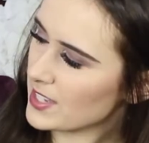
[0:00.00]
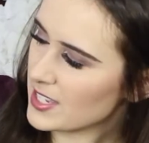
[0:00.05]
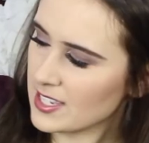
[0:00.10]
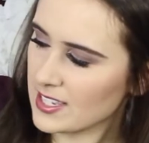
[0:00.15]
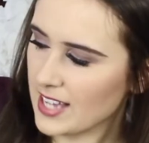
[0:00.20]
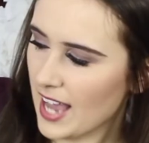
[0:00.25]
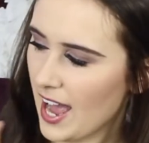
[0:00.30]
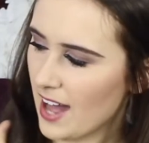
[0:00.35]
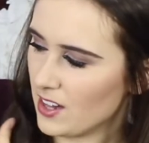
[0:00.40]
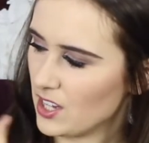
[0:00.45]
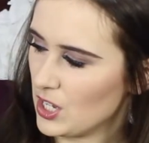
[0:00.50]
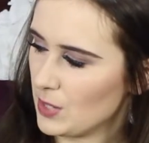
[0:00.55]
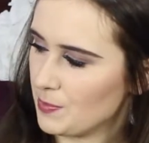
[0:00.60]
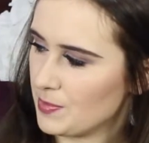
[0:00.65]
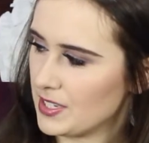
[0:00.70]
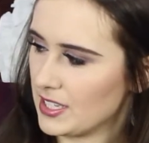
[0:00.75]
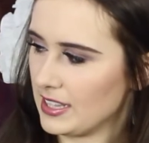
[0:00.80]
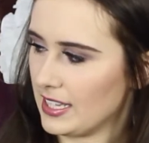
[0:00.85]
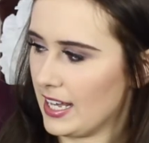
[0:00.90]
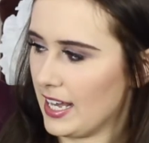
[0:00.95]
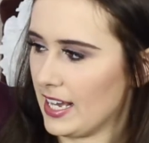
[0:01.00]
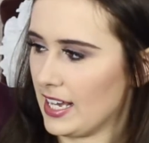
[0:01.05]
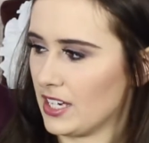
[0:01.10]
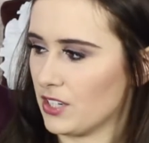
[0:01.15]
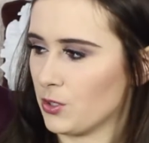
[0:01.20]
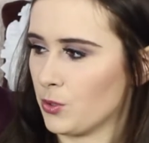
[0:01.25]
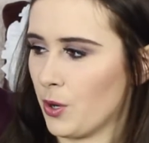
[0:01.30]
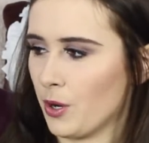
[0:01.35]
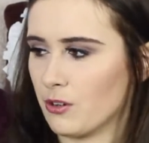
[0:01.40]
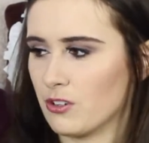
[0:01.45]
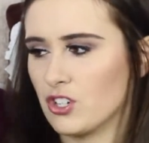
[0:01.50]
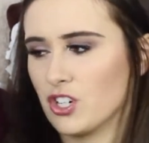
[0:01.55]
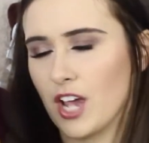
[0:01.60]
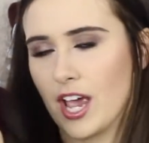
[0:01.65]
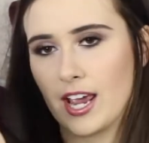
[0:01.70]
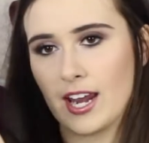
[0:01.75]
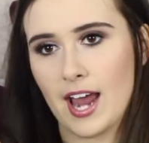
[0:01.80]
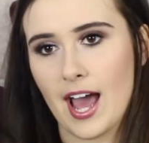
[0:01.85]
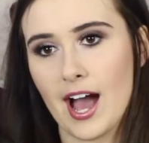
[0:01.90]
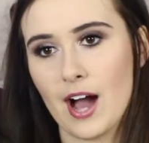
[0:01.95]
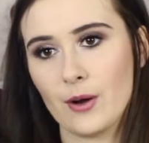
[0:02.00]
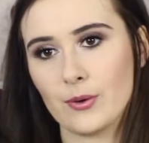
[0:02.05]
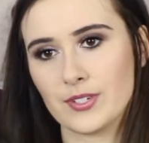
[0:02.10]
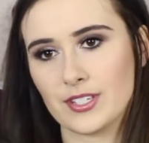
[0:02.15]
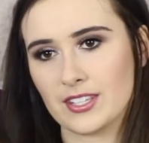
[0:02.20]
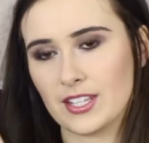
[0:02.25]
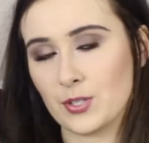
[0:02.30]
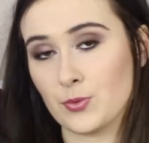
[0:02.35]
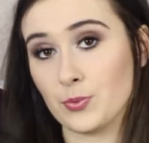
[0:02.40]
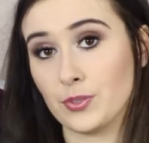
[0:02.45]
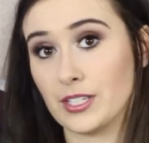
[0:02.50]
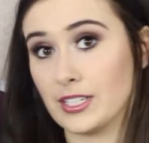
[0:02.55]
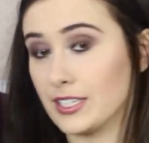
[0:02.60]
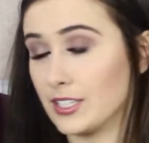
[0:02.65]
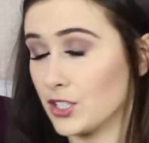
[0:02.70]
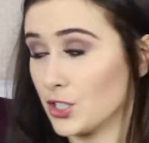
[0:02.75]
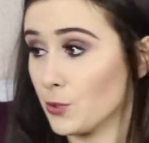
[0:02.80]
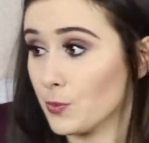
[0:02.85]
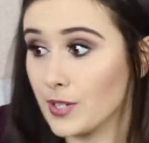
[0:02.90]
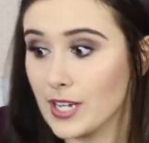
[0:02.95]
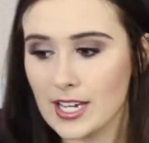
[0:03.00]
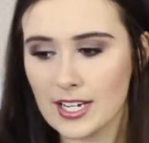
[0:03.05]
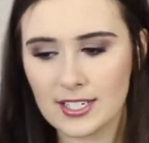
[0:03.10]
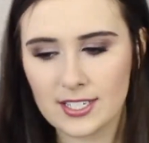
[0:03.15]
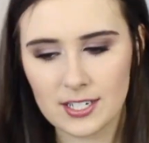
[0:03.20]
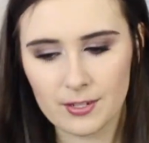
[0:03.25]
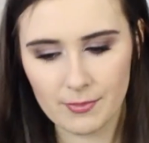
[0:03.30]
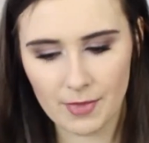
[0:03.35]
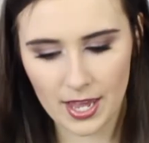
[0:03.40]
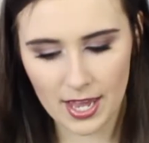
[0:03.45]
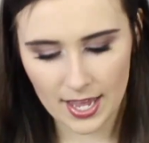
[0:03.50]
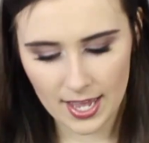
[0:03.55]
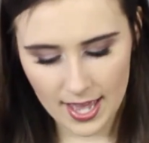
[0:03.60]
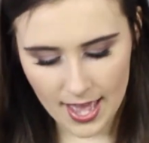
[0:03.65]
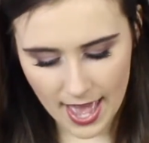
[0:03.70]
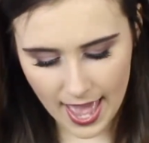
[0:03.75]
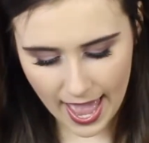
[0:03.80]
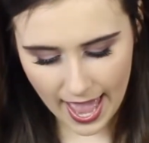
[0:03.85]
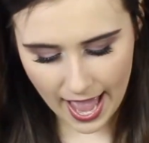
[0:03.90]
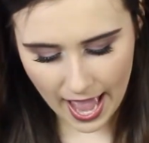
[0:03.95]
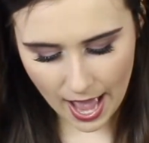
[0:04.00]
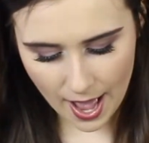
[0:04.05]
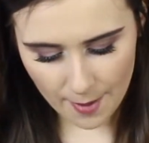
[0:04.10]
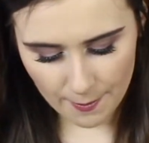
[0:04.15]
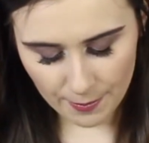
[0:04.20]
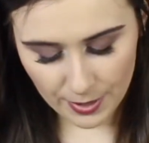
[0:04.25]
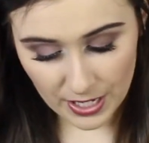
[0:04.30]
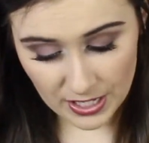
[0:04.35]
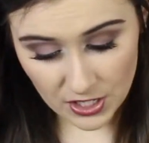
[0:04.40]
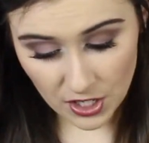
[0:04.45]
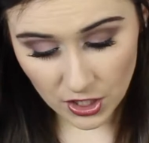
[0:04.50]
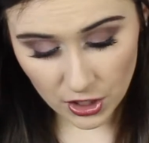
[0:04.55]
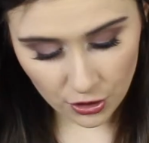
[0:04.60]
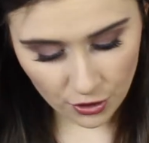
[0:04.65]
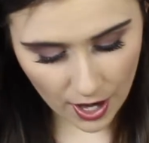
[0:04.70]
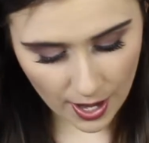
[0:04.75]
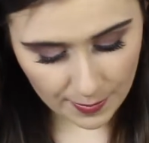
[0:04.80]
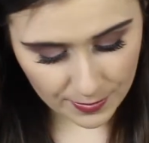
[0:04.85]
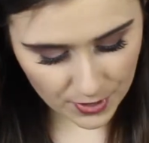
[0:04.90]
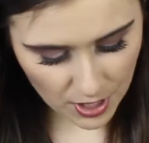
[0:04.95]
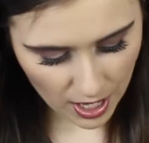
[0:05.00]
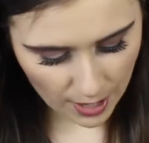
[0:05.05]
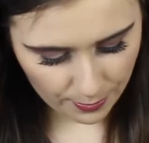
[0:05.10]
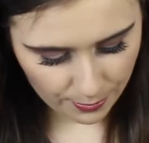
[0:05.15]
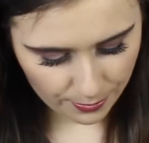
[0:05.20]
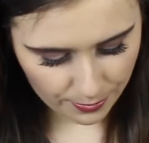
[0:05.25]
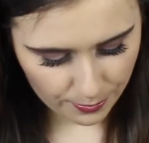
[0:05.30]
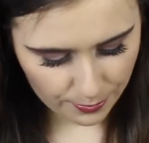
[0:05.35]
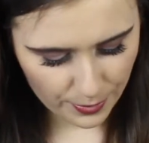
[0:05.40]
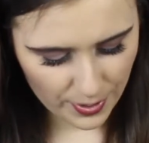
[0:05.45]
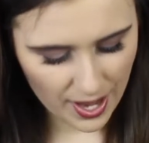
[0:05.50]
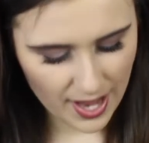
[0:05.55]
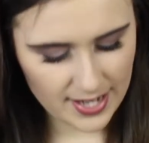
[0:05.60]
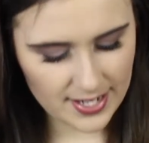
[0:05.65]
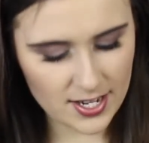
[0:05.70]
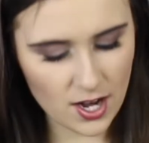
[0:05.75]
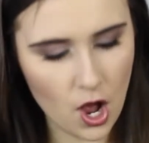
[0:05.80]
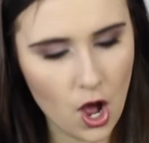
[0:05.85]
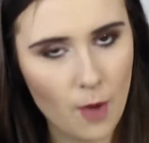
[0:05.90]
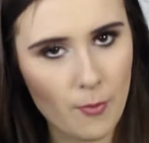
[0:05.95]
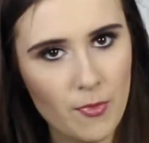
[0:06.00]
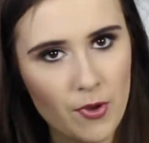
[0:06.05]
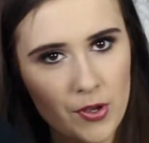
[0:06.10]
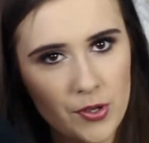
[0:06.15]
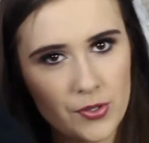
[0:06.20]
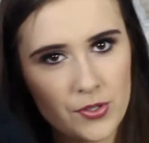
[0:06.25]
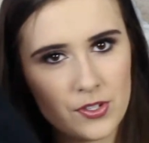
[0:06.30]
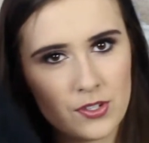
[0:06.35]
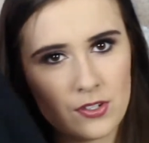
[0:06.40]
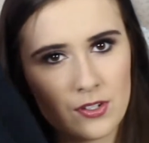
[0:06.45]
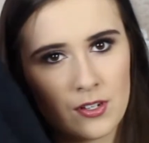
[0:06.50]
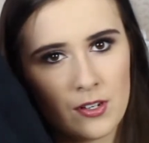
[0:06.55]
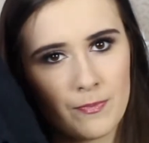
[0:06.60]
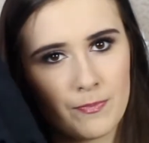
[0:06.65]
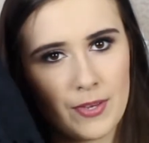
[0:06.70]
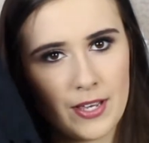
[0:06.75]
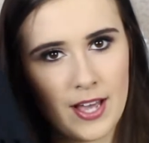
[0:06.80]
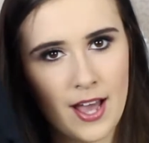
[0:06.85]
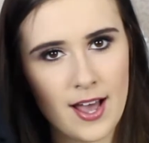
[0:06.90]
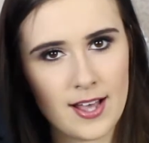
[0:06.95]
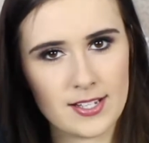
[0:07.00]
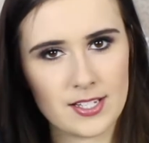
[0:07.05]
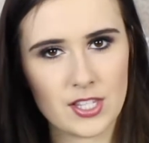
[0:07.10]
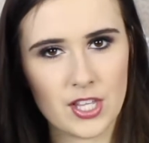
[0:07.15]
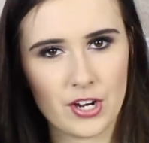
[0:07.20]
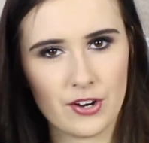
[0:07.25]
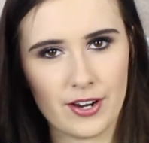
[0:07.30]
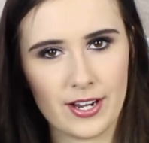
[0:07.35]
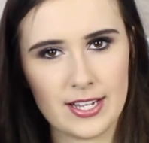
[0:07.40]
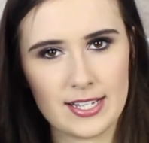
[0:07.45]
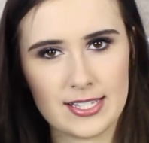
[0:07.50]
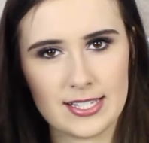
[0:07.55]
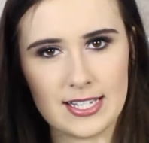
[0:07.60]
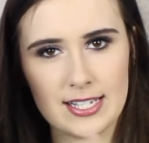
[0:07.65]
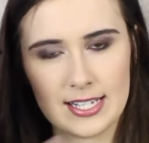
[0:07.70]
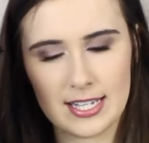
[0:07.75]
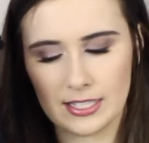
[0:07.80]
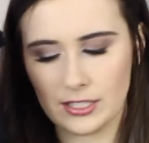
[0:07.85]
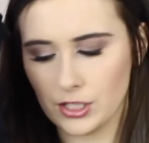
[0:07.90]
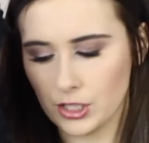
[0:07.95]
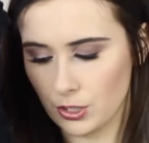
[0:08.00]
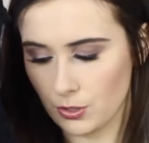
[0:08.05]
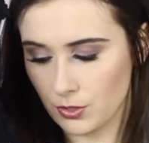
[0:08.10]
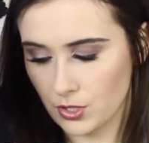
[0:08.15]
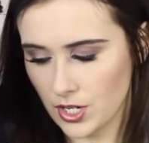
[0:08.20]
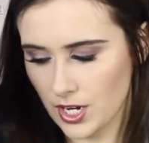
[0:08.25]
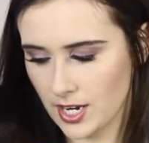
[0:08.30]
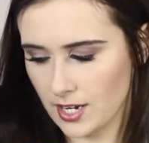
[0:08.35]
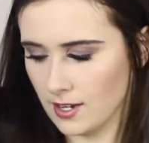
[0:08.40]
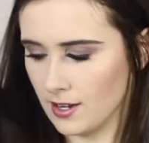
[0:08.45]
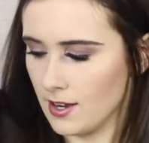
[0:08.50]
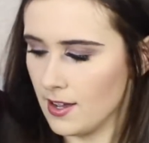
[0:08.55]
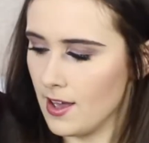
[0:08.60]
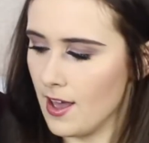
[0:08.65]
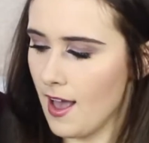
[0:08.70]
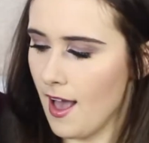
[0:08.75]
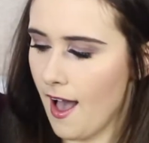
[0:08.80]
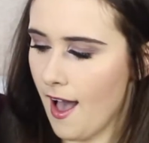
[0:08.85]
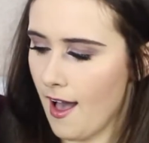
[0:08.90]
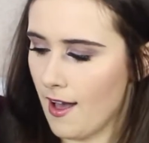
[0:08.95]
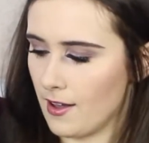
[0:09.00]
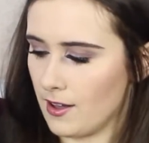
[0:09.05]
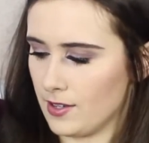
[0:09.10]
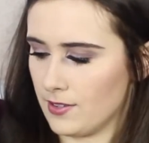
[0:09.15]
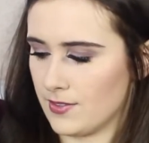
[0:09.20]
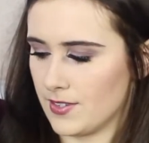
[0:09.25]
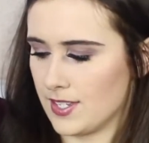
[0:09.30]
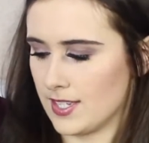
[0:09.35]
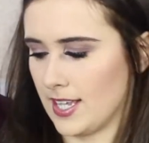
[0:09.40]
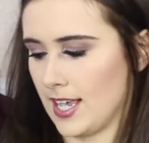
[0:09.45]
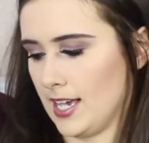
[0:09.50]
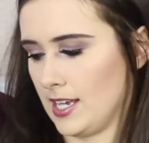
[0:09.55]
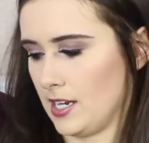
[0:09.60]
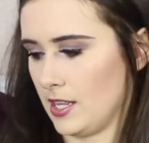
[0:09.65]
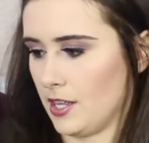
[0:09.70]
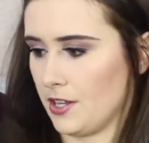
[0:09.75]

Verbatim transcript: scalloped and like crocheted out. That's really unique to me. Um, but it's not a crop top, but almost because there is this illusion of skin